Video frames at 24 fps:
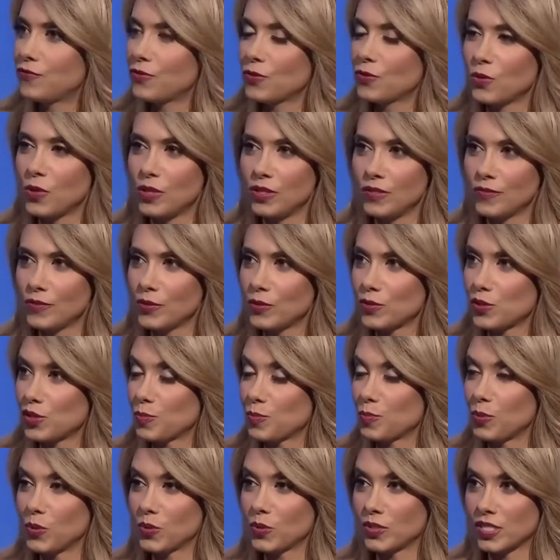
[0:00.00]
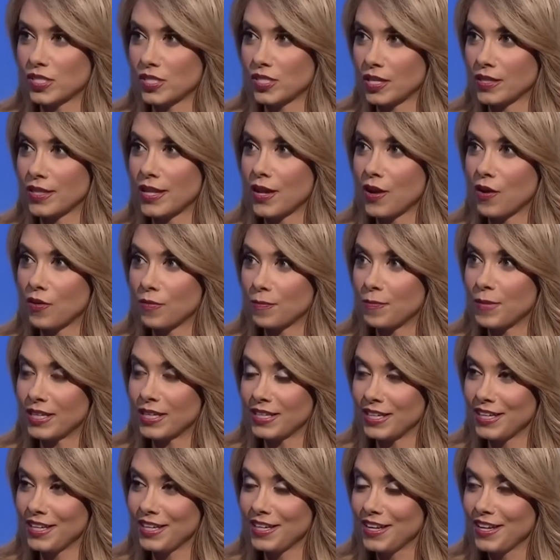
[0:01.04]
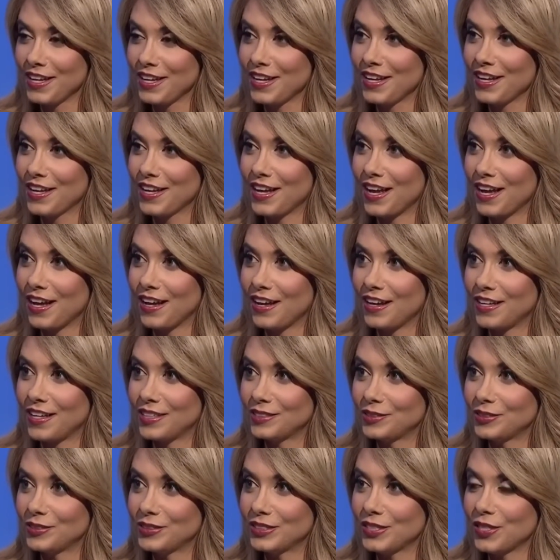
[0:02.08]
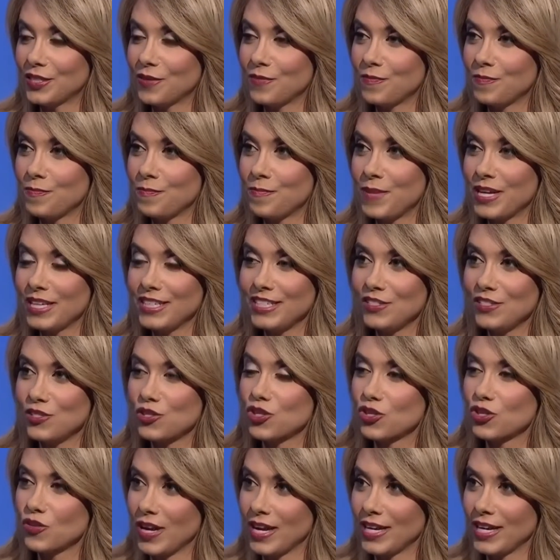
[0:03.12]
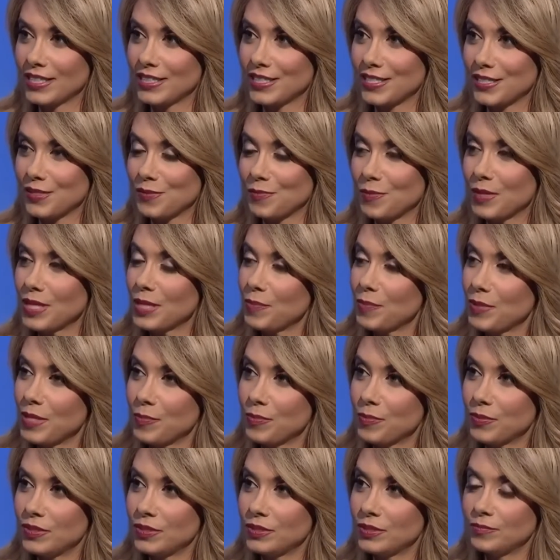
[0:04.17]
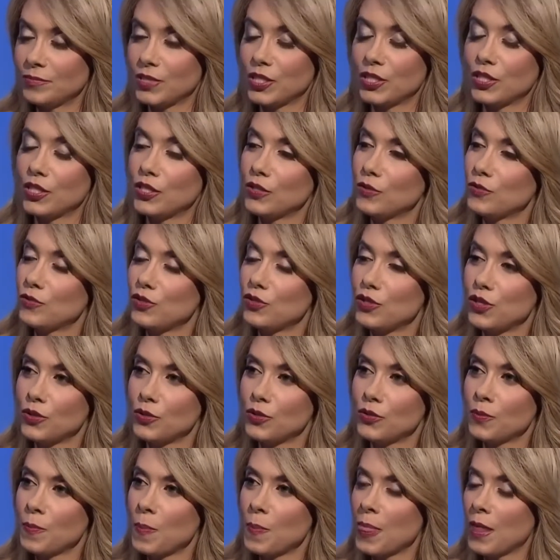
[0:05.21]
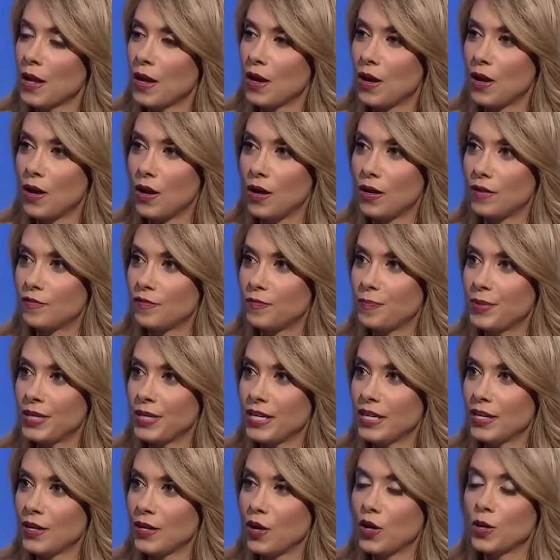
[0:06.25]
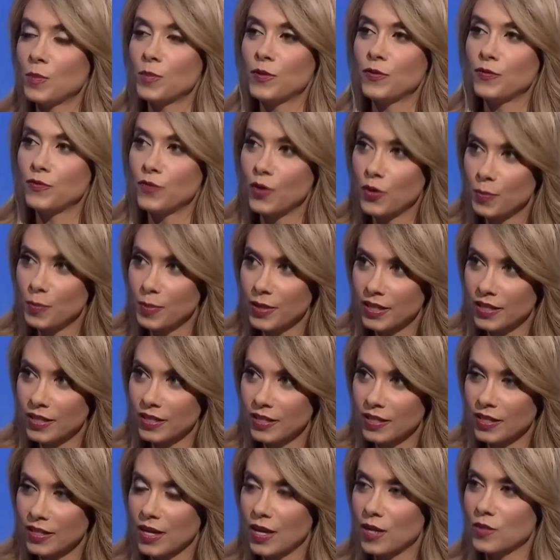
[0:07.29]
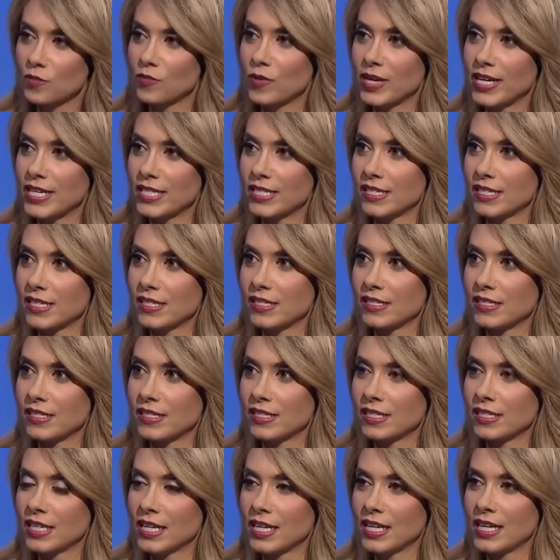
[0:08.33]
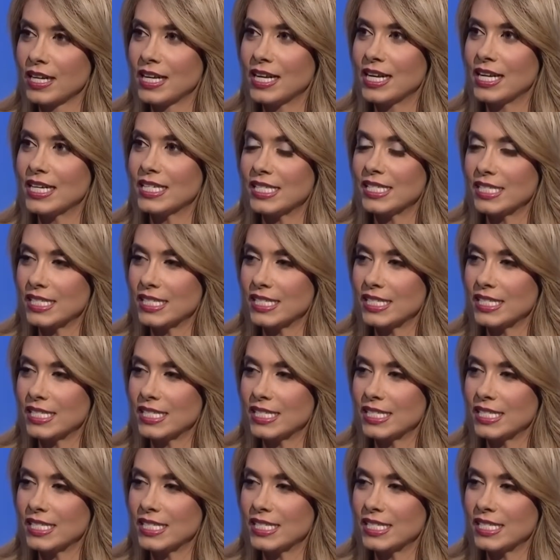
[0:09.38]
For all of your supporters, and there are many, there are many detractors. Many people accuse you of being homophobic, a racist, a